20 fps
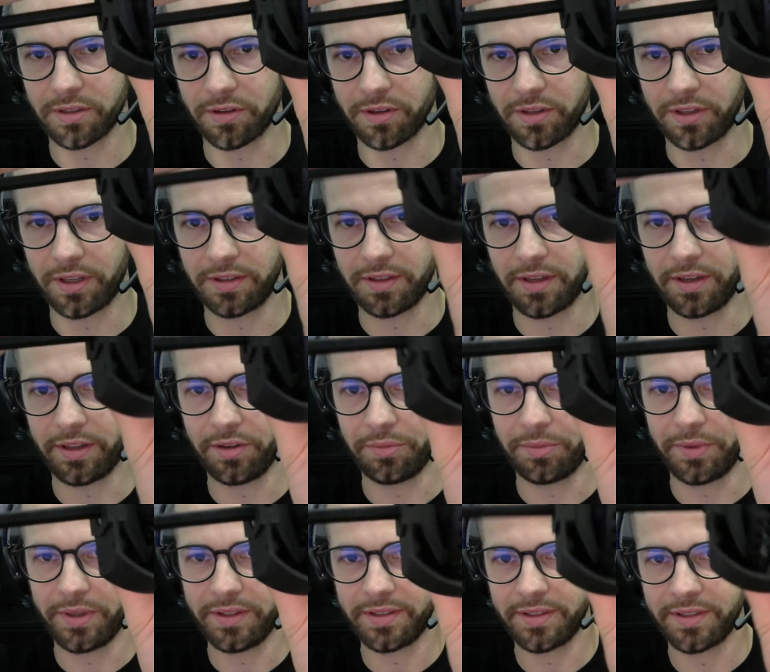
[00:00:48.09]
just rotate a
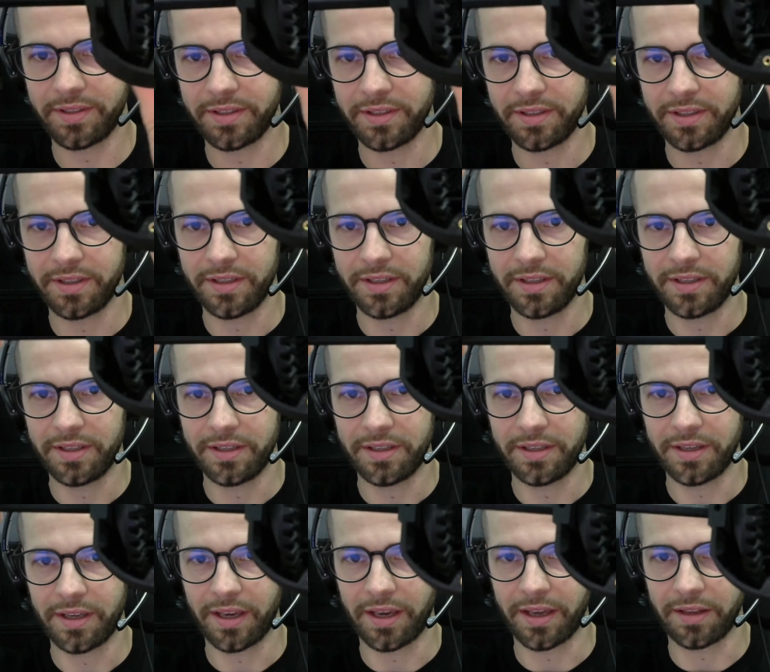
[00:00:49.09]
little bit,
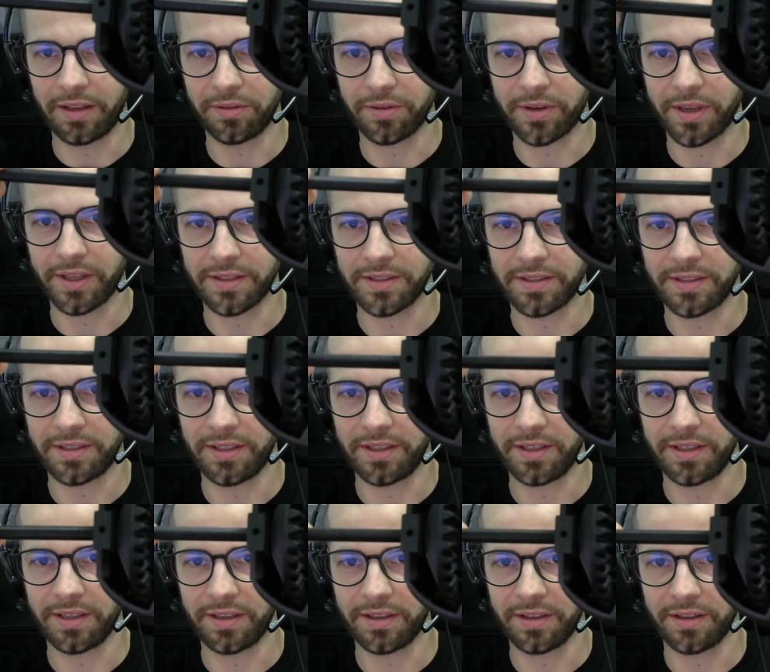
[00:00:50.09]
and you can
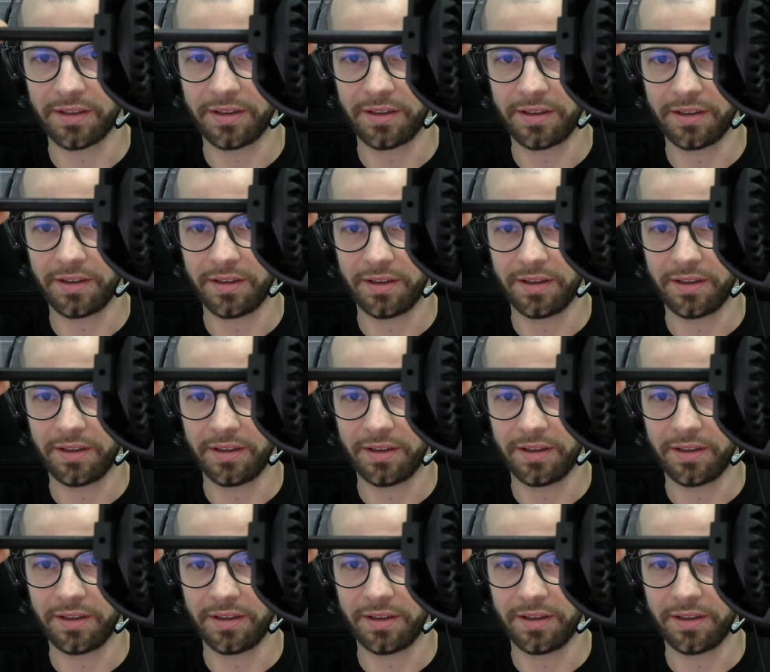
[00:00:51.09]
see